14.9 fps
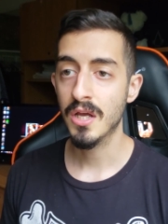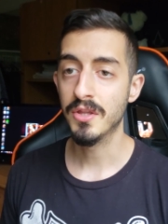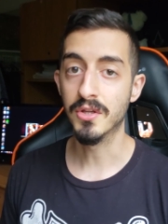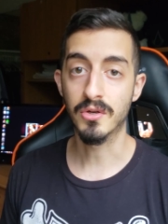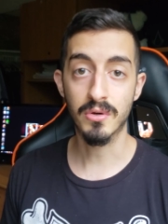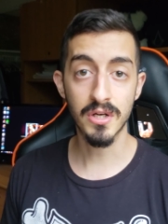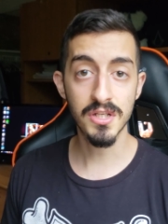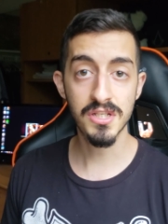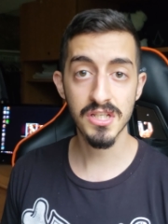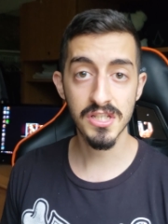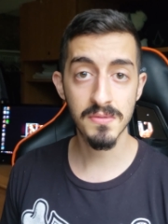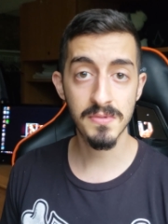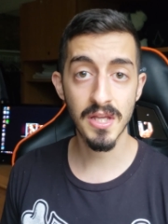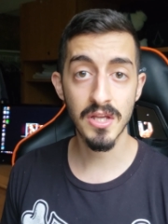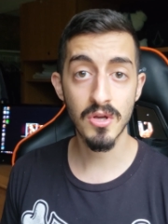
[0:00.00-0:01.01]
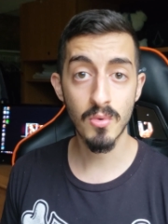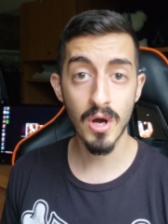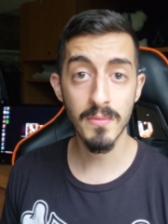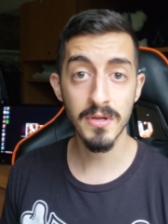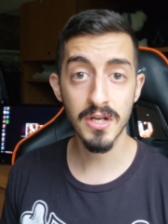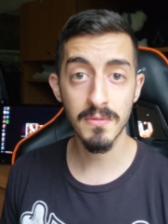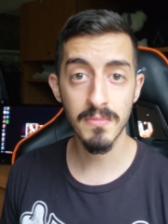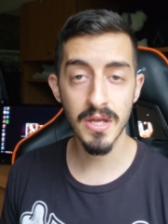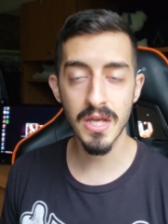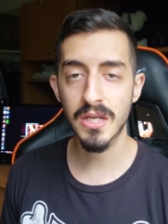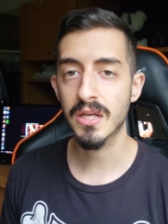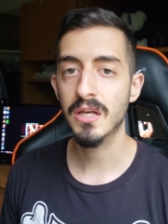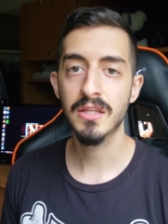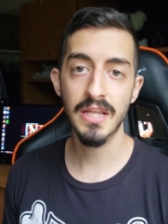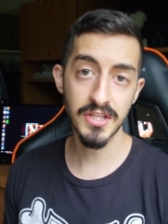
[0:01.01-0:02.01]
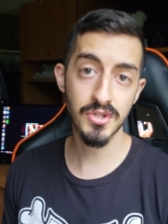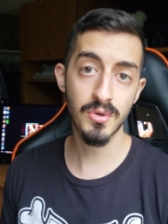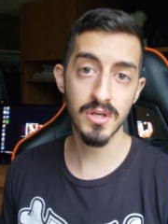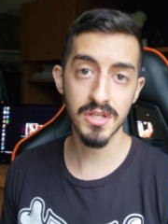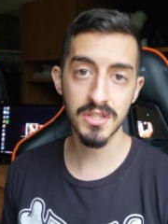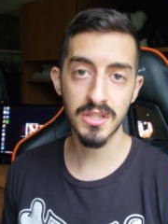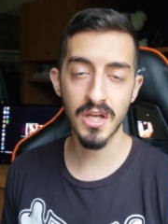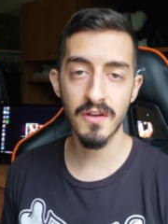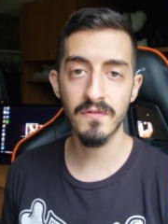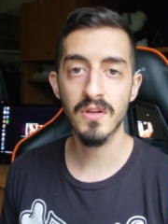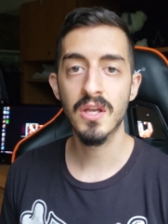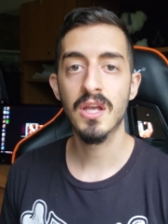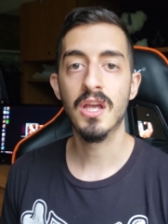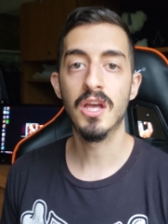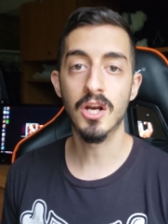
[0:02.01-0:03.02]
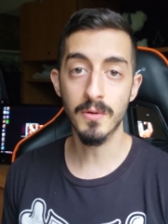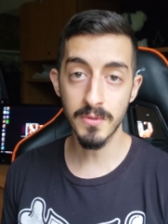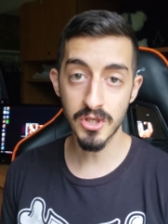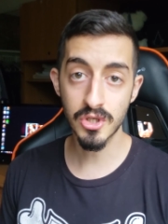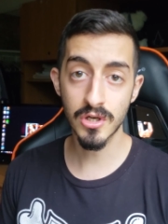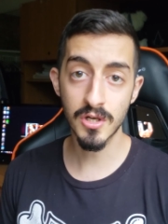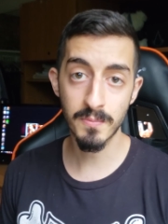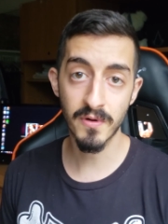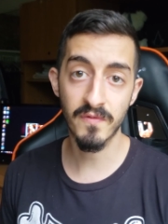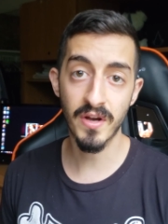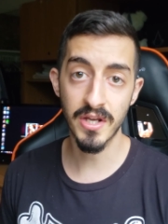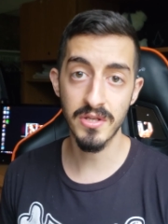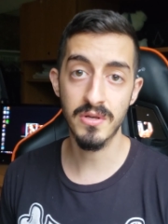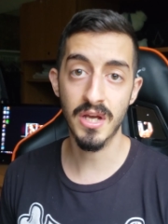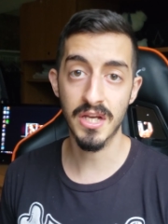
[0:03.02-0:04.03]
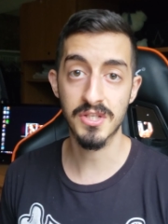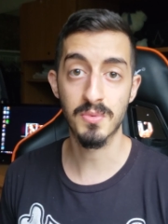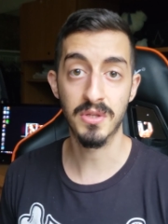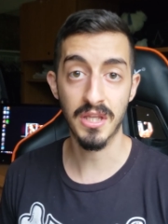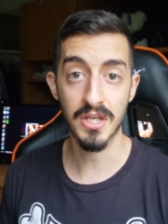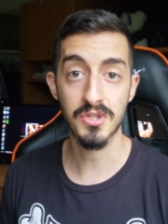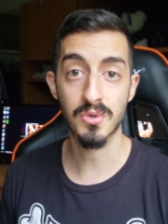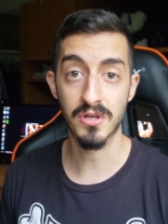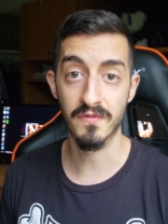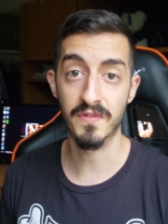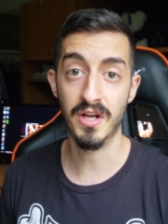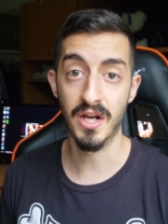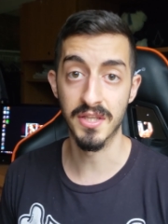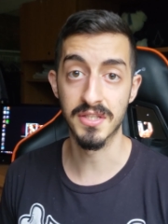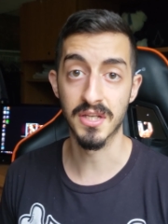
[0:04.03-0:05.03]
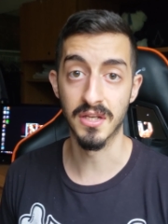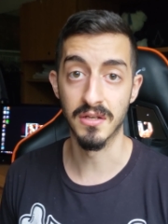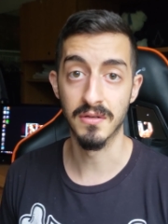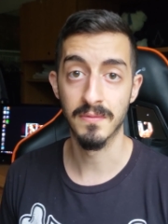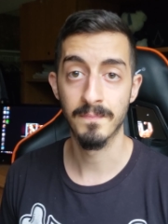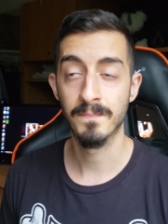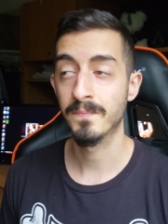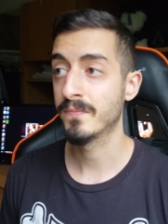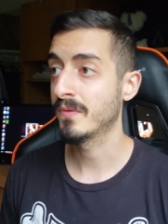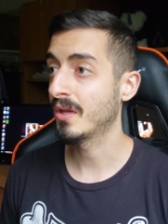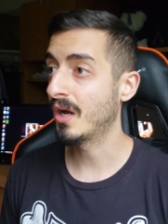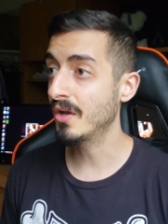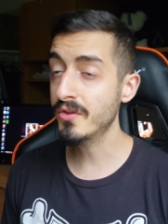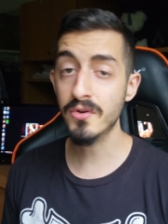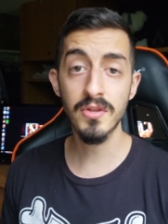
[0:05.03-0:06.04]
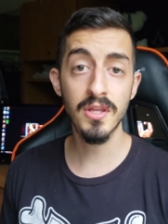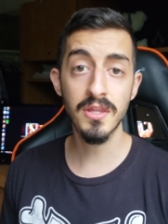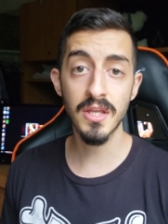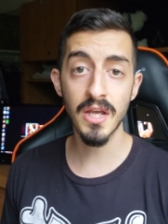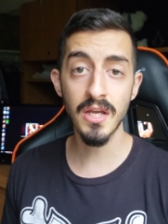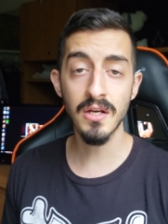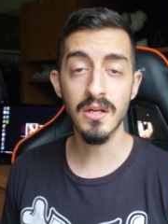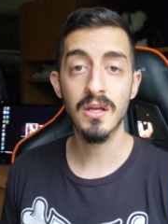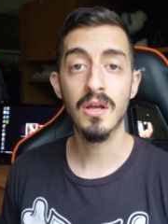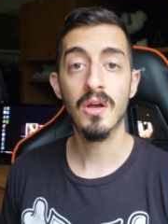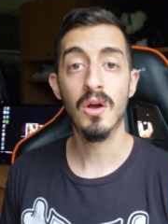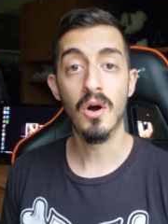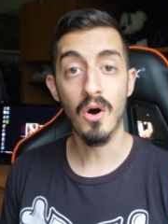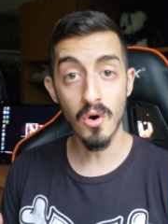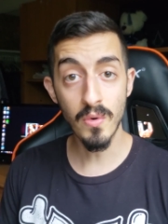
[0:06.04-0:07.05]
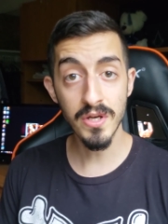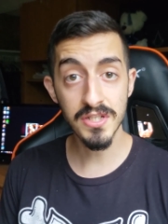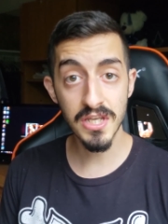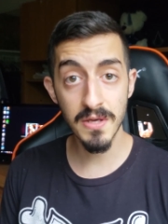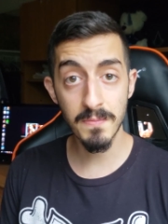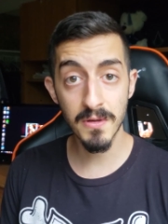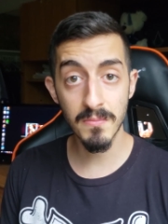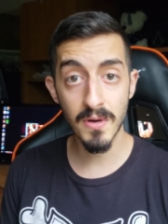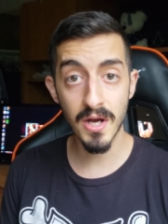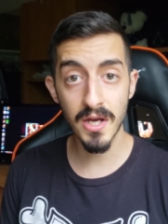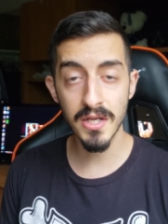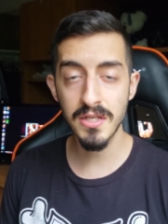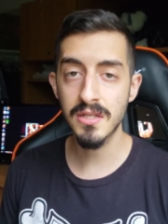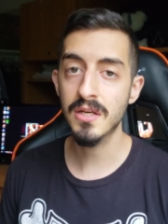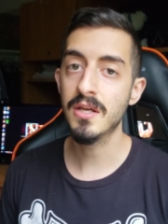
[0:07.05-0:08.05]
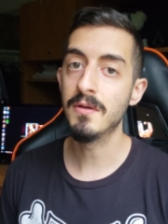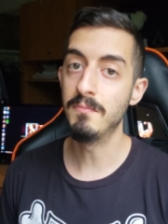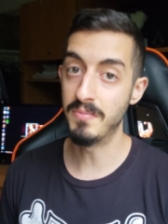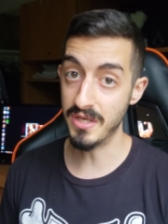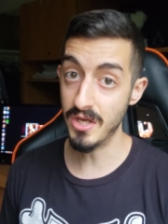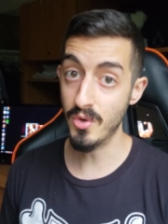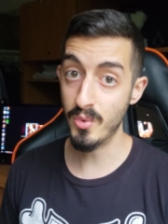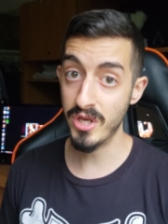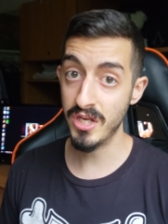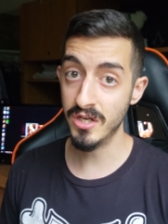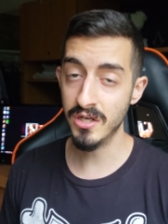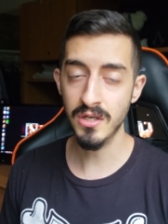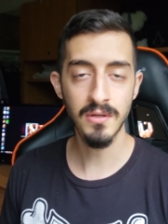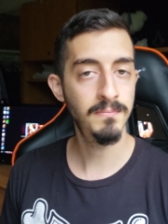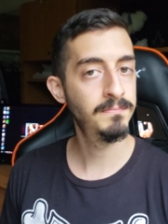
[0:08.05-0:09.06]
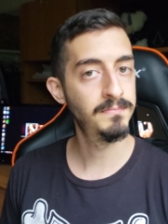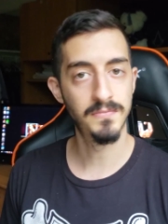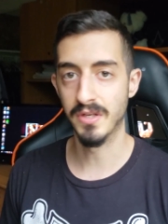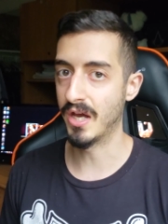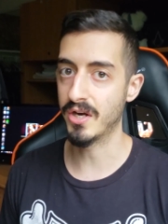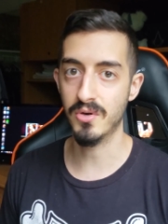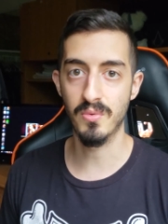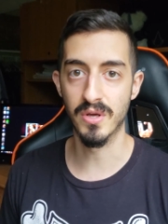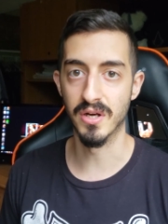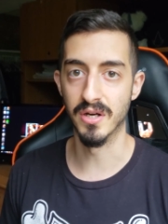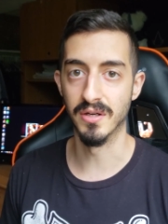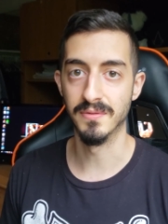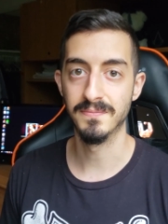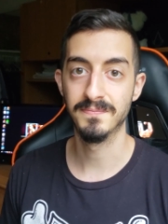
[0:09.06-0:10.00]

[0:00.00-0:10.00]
the criticisms that you want me to make, that sort of stuff, and I'll be sure to provide you guys with that sort of content. Other than that, always keep in mind, be a wiener, not a winner.